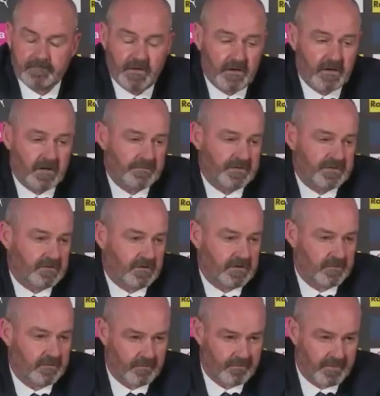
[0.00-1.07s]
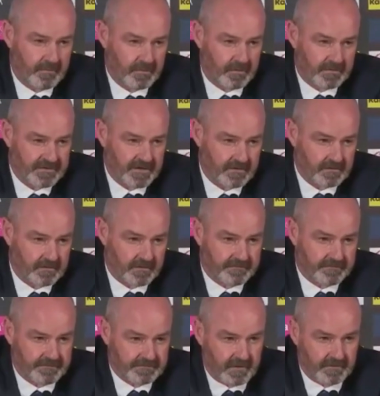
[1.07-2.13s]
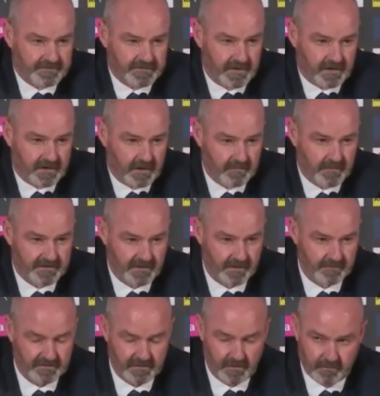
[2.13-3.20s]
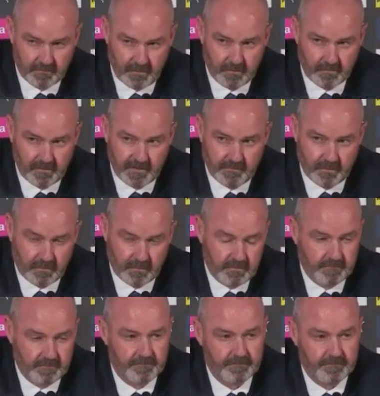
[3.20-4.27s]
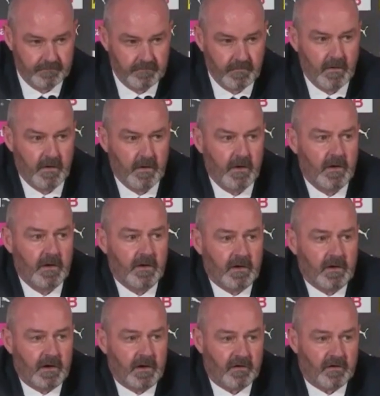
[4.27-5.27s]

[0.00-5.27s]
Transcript: No, I'm just talking about people in general. I've seen a couple of times long ball label. I